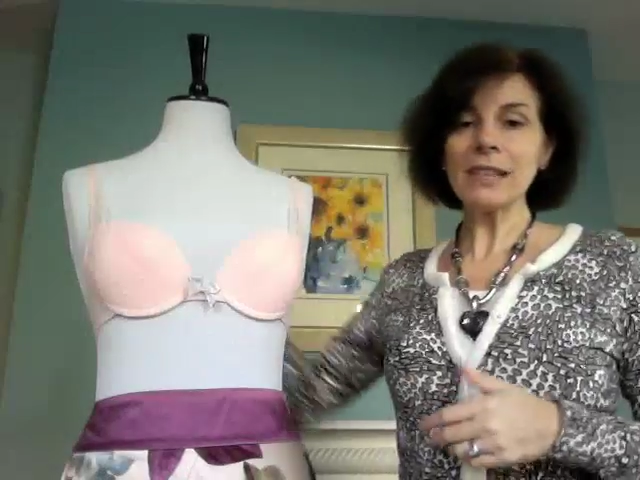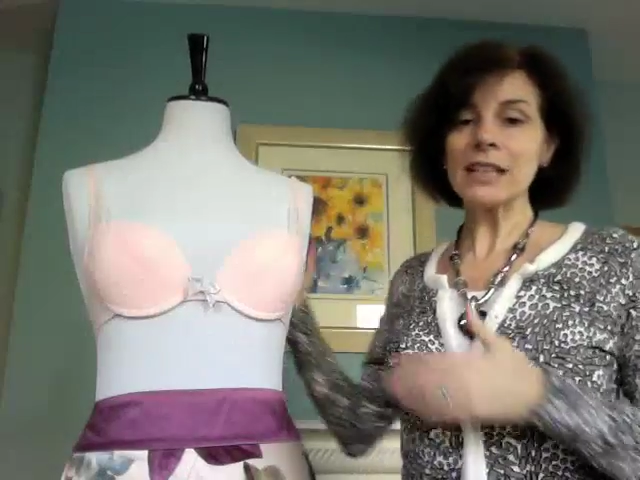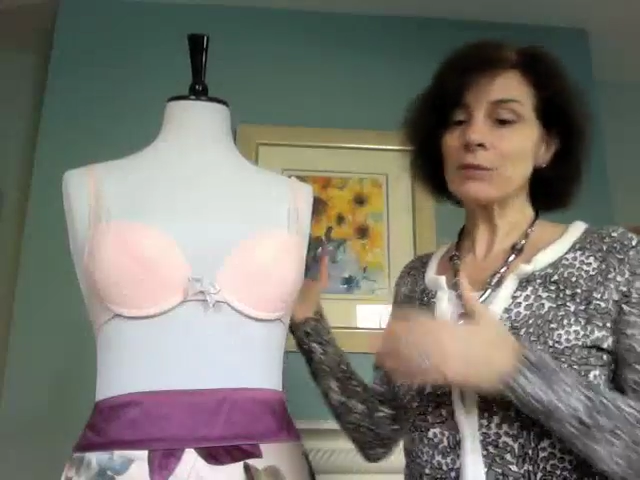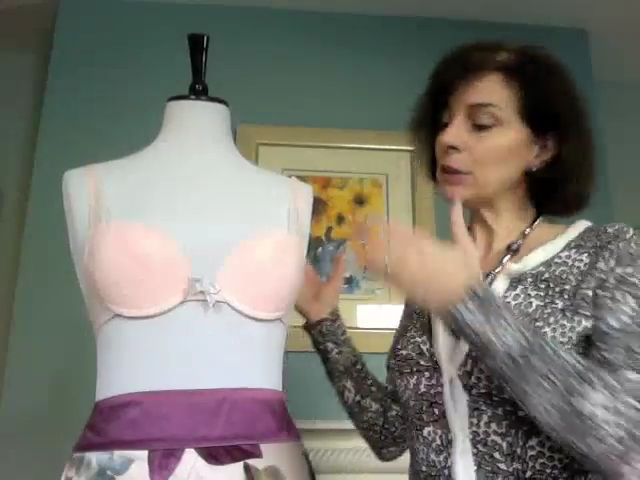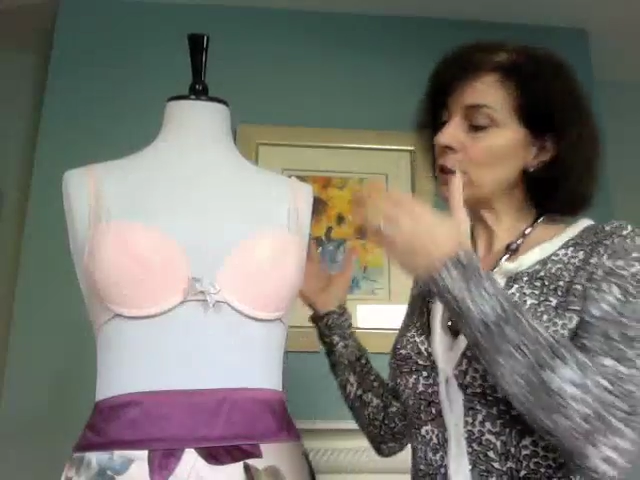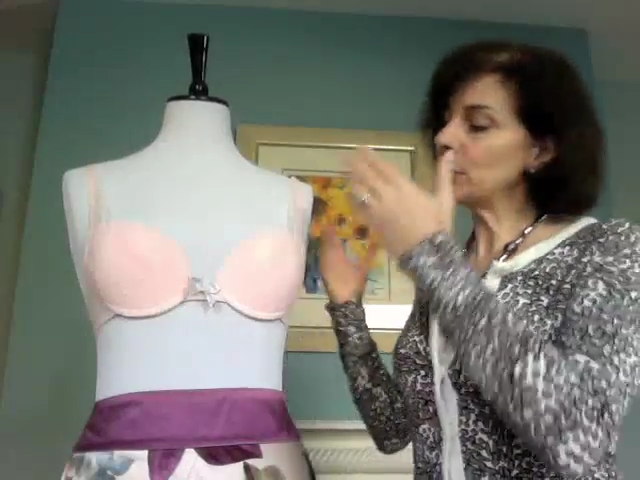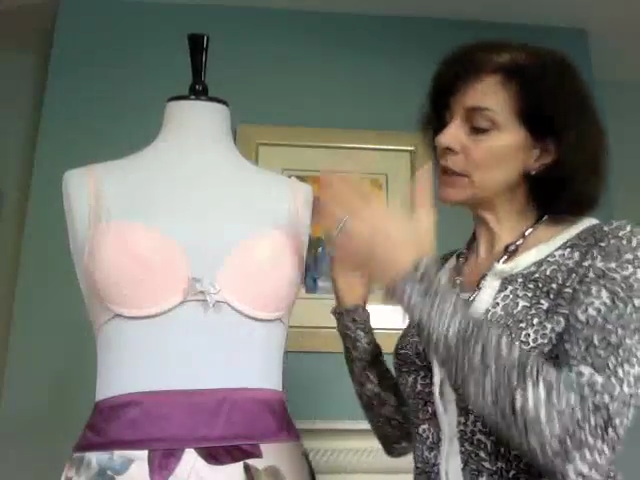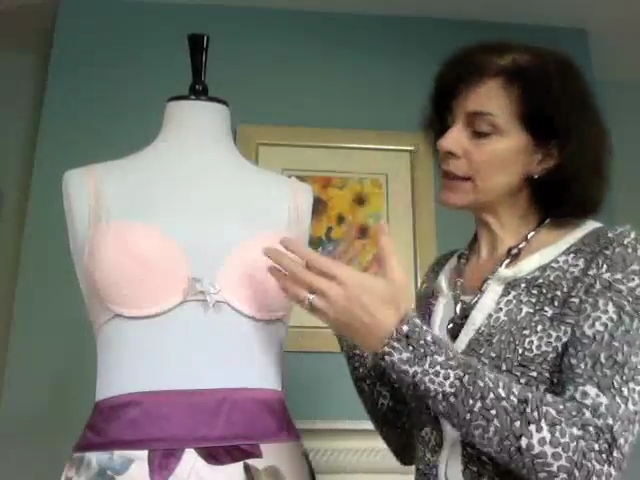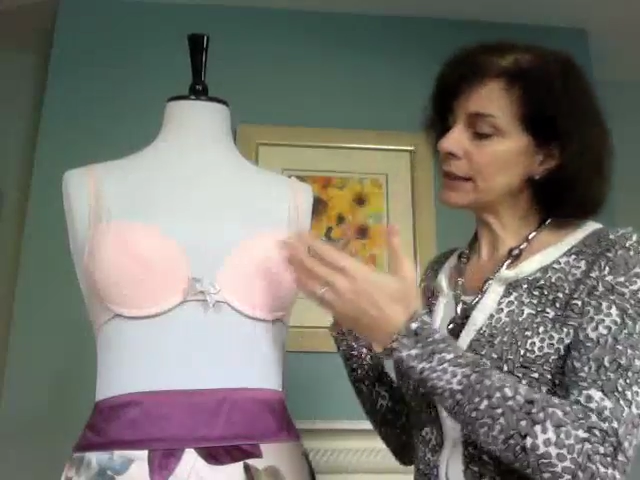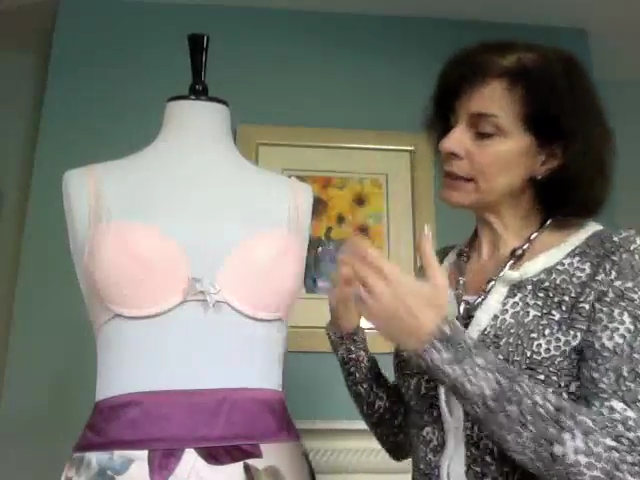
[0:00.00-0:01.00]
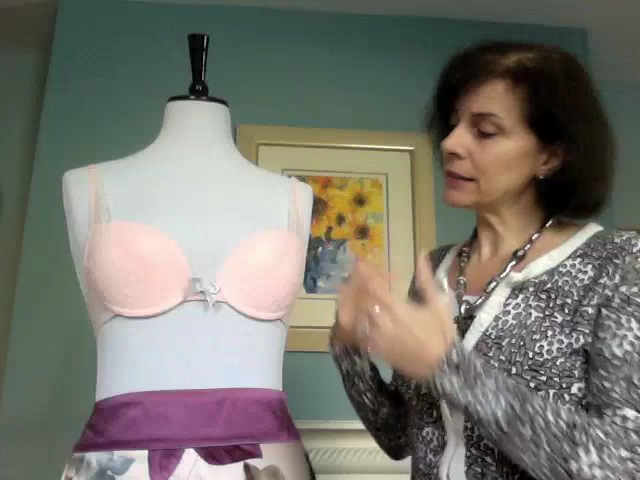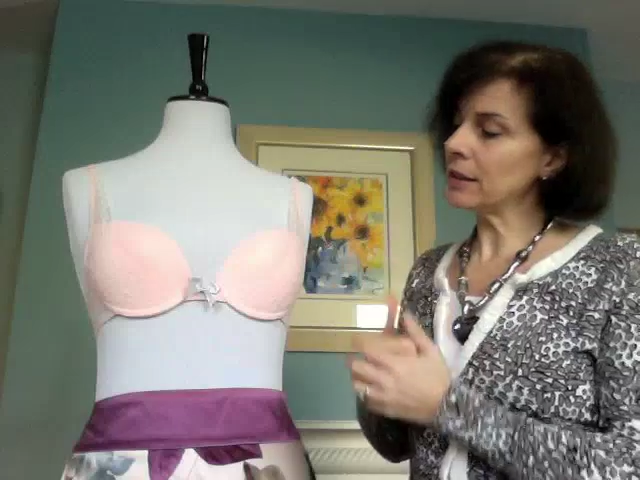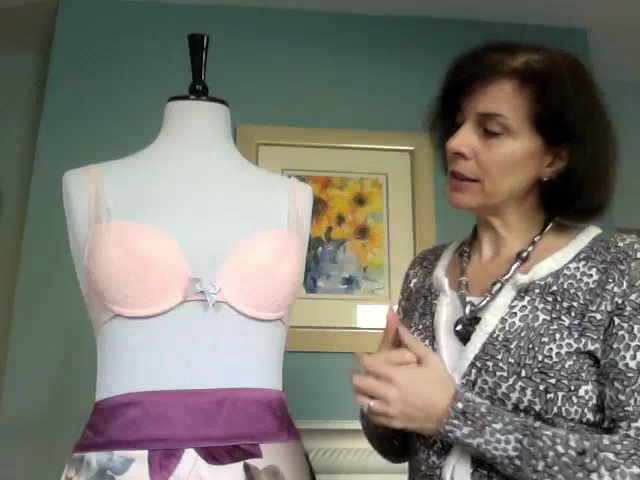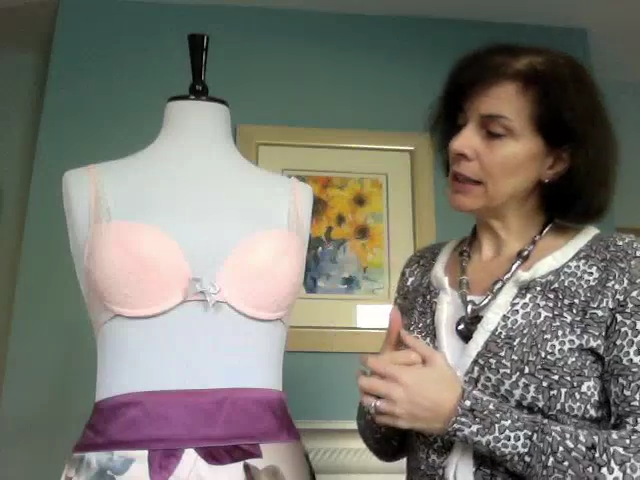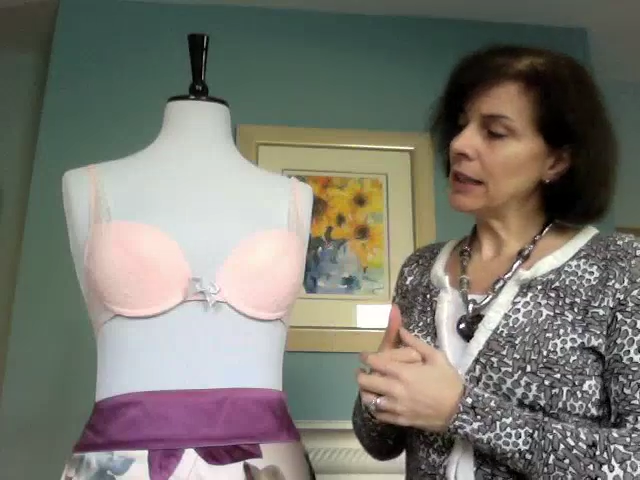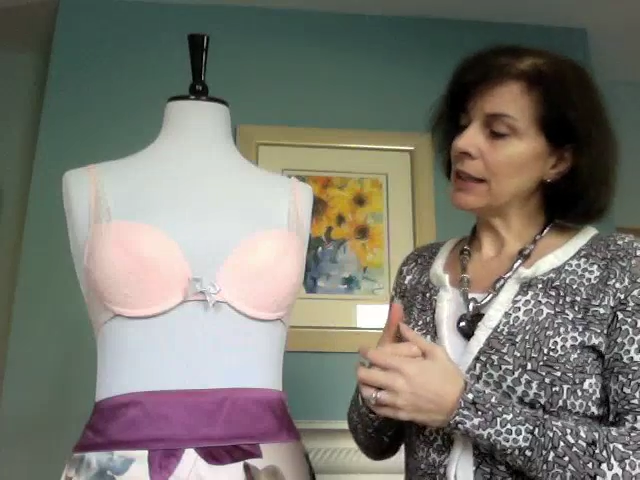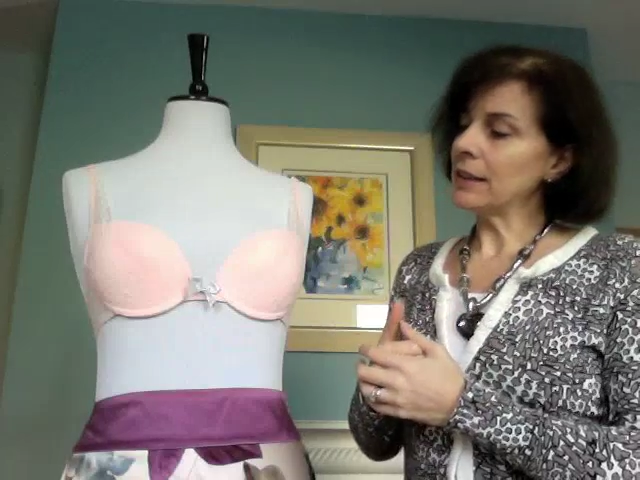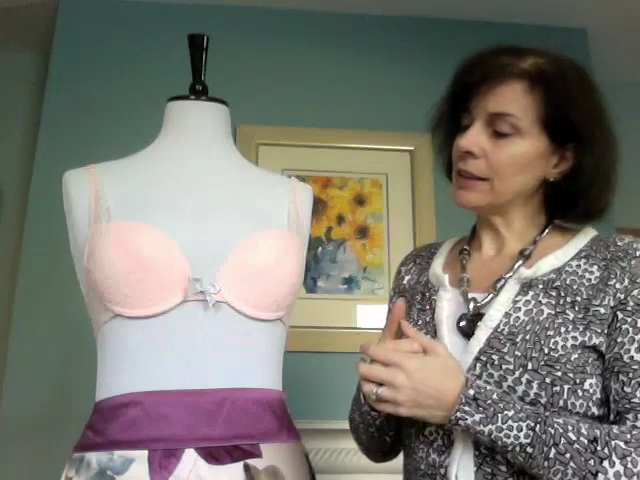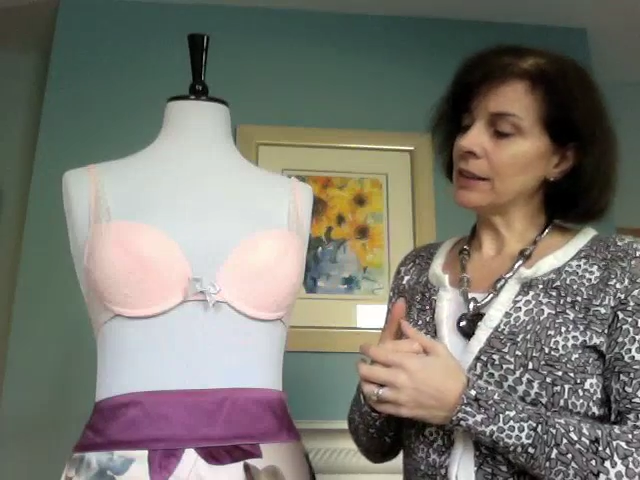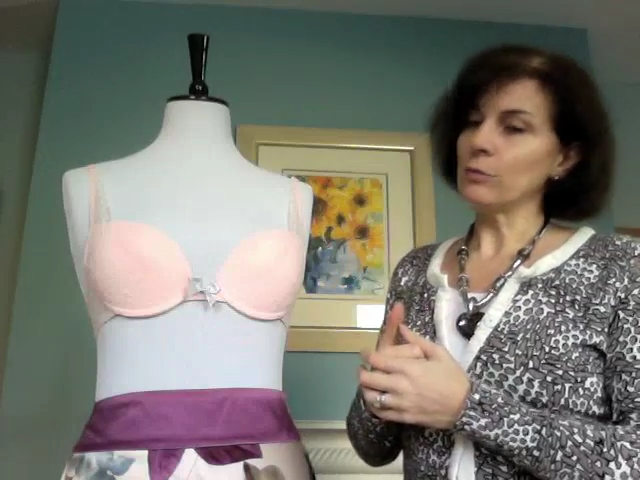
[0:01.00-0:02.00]
As we come down here,
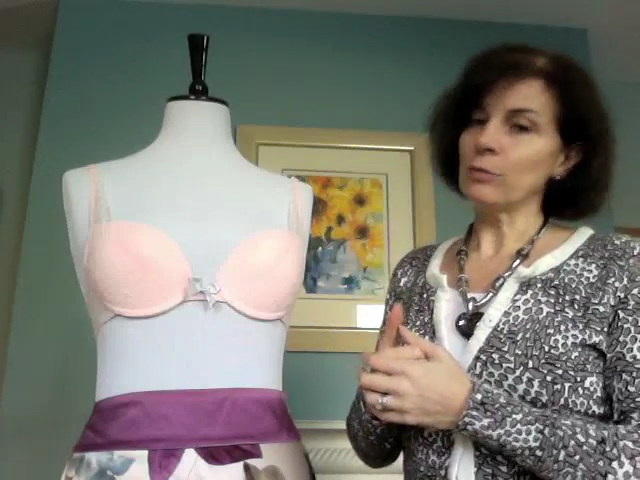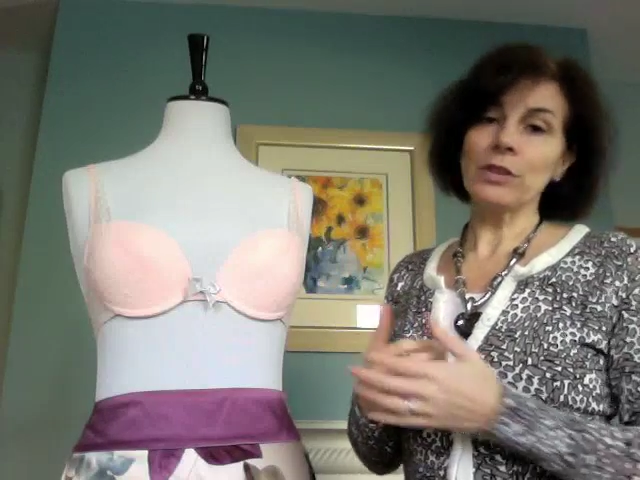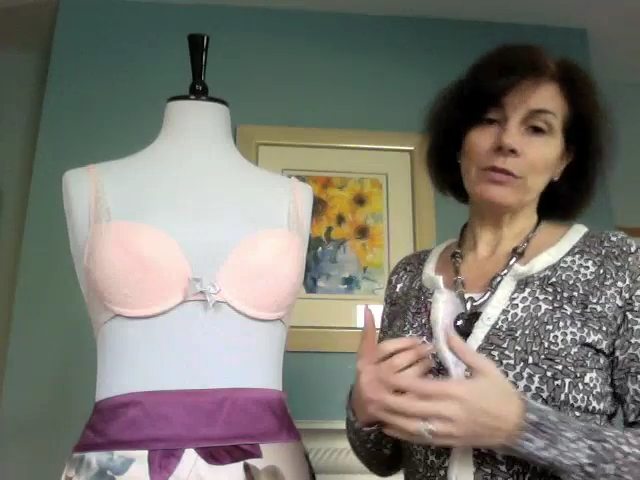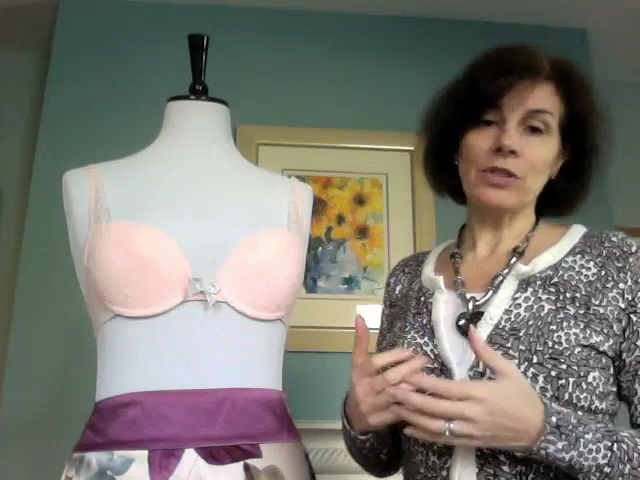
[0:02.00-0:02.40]
one of